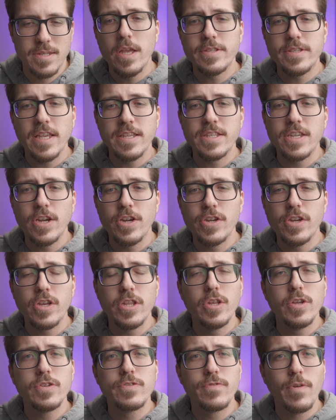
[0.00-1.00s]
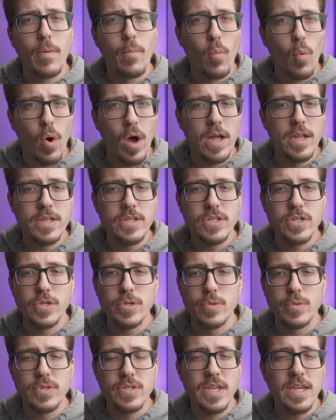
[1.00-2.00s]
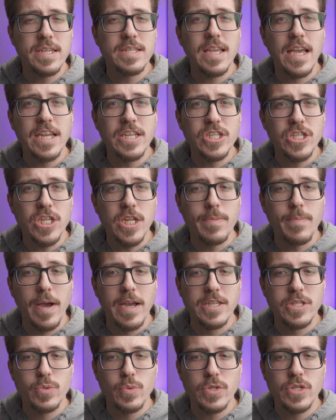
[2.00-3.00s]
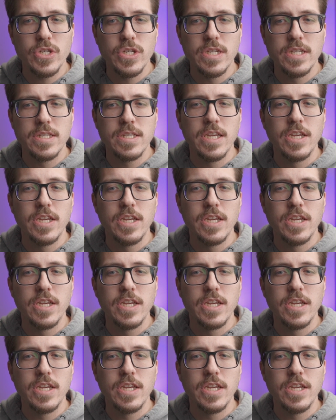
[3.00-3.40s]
It says here you can use from one to six HDMI switches